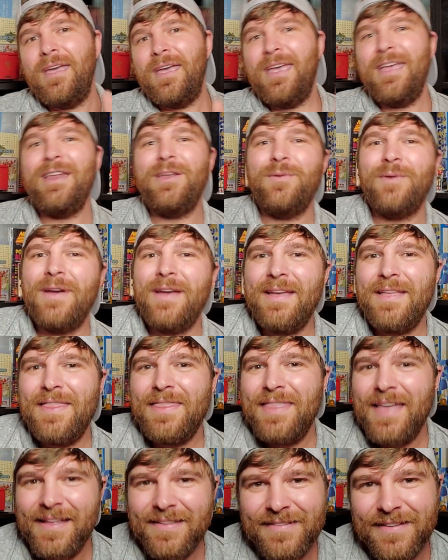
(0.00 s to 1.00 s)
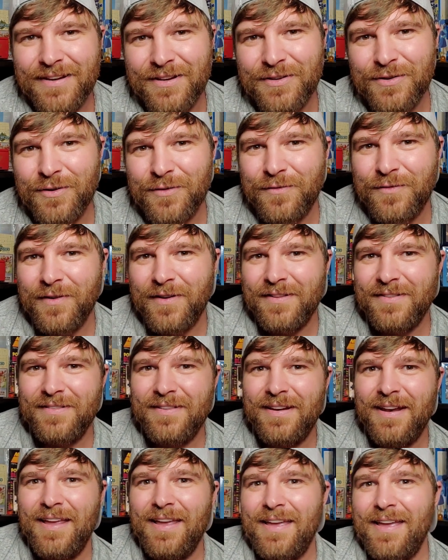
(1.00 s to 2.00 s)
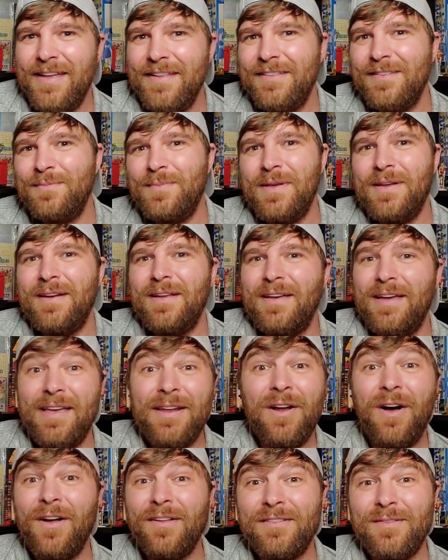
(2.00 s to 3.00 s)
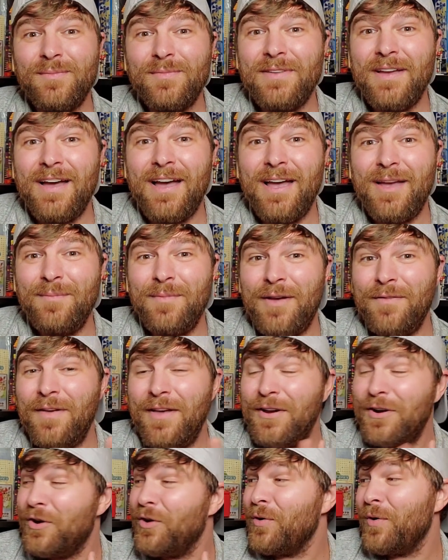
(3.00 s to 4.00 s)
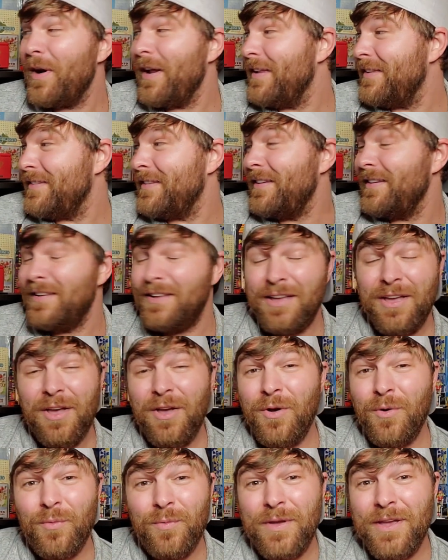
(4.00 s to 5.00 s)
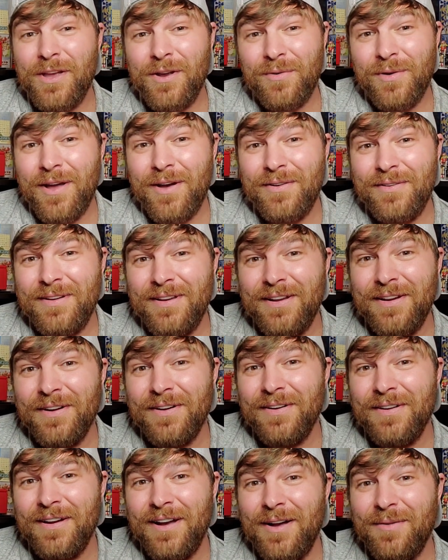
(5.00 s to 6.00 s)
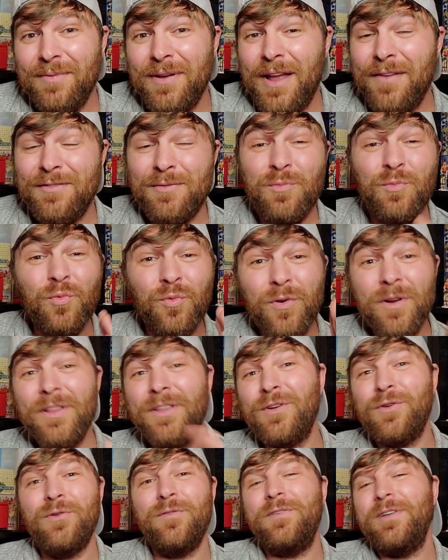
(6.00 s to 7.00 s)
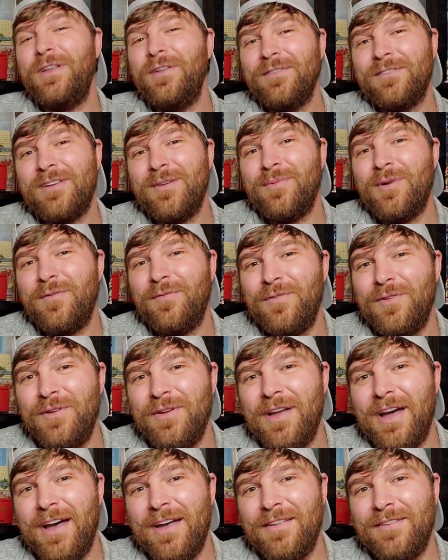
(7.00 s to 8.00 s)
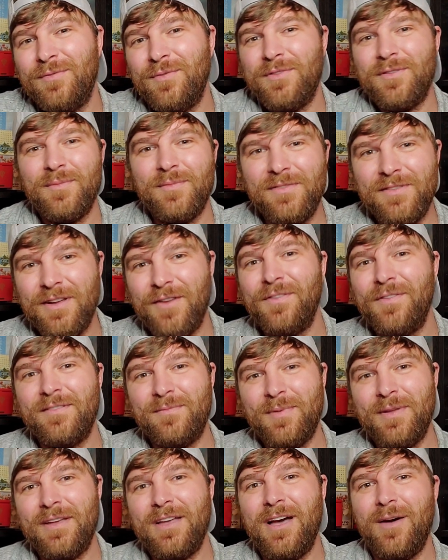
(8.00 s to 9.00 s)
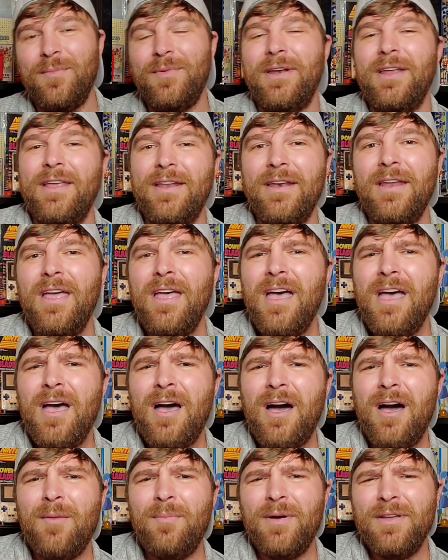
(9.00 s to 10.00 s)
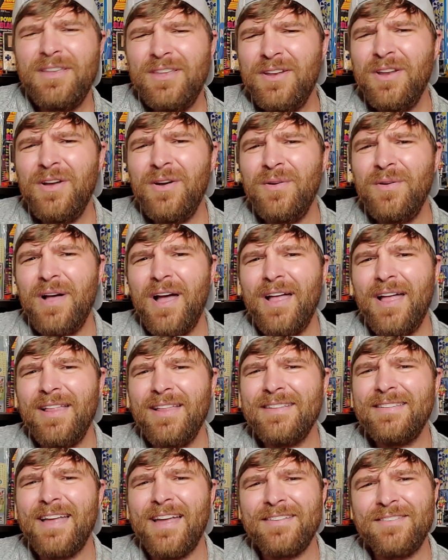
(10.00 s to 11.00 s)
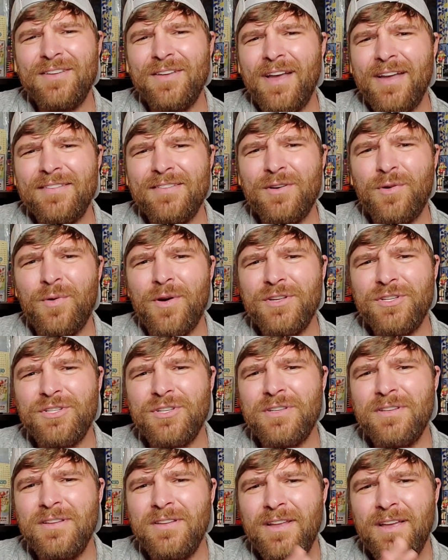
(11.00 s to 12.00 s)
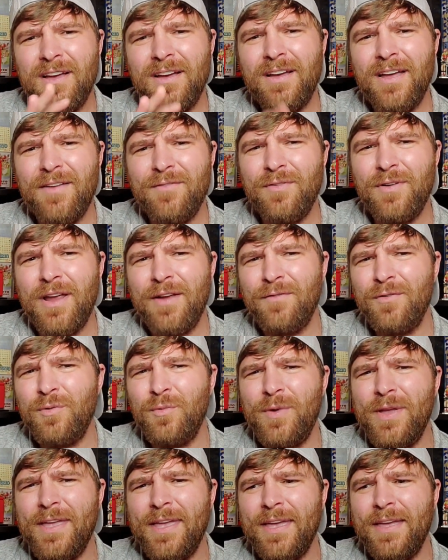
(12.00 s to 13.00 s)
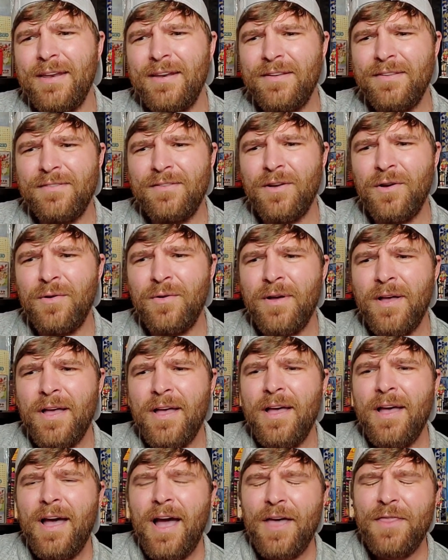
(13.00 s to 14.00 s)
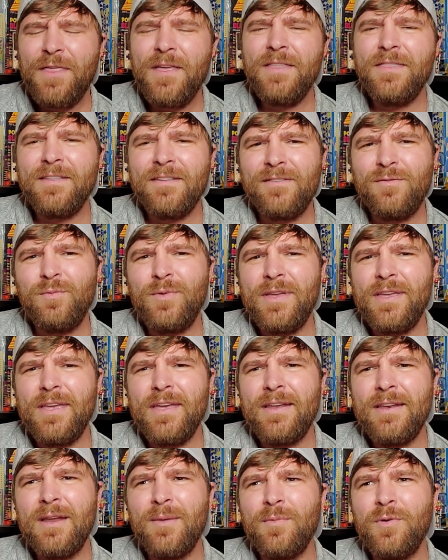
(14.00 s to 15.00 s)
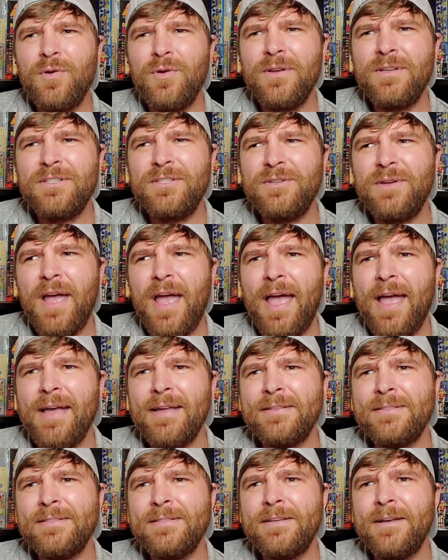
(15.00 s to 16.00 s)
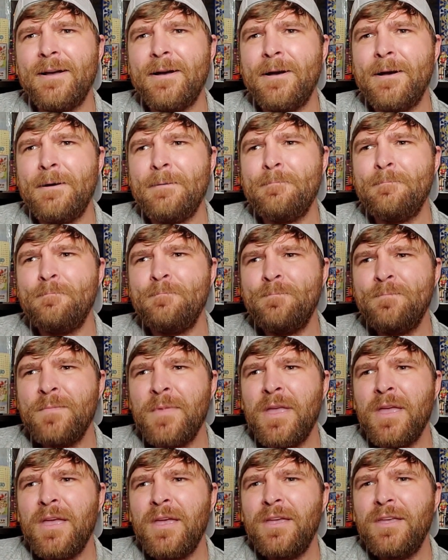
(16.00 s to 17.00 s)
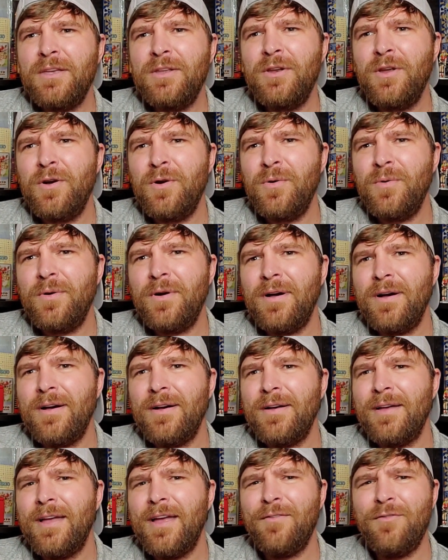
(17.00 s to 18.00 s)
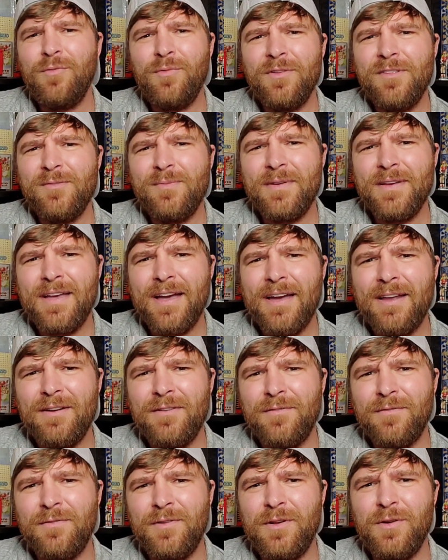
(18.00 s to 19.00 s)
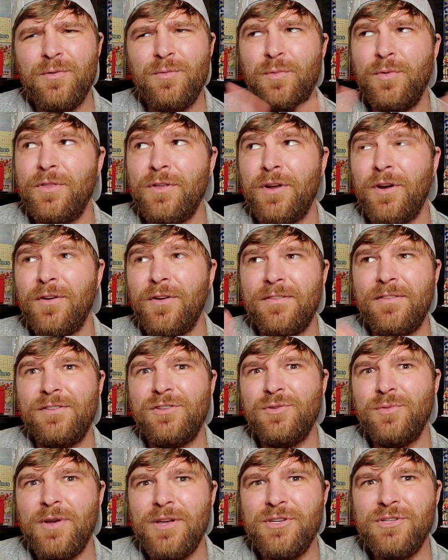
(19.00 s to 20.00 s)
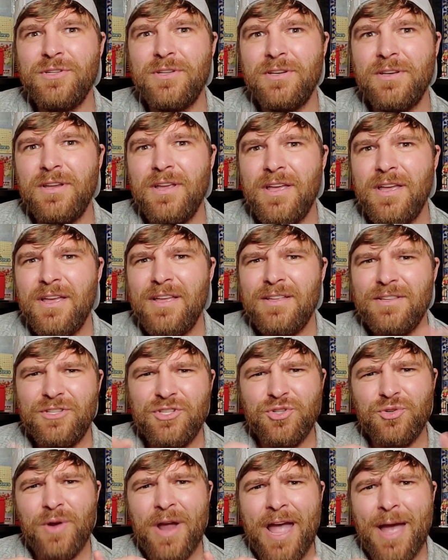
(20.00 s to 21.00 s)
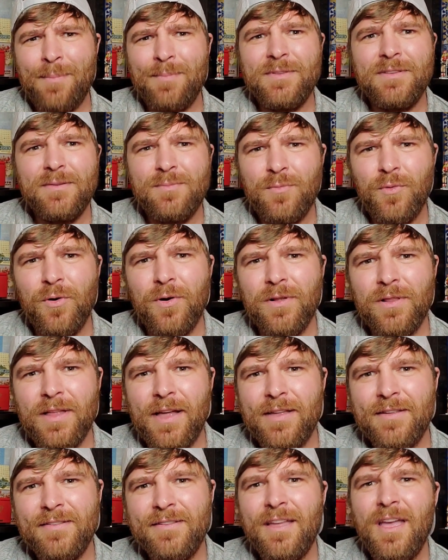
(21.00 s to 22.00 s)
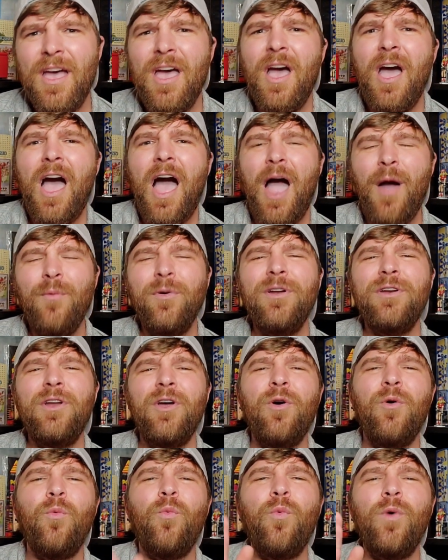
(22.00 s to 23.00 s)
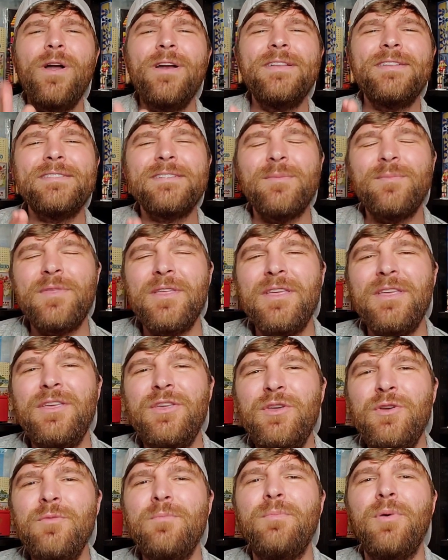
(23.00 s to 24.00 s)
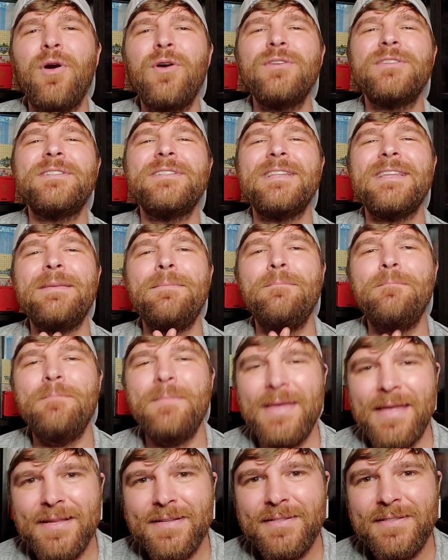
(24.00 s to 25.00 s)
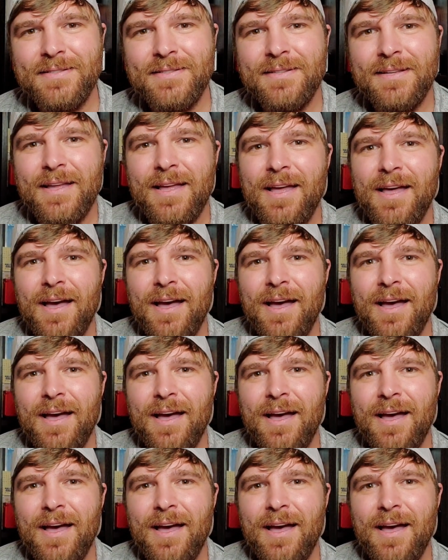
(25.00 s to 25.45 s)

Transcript: Anyway, that's going to do it for us today. It's been an awesome time. I've had a crazy week around here. I'm going to have some really cool videos coming up for you guys with some stuff that's been coming in. But, you know, I like to ask you guys a question every weekend. So I think this weekend I'm going to ask, you know, everyone's been kind of, you know, with the current situation, trapped, more or less. I want to know, what is something you personally miss?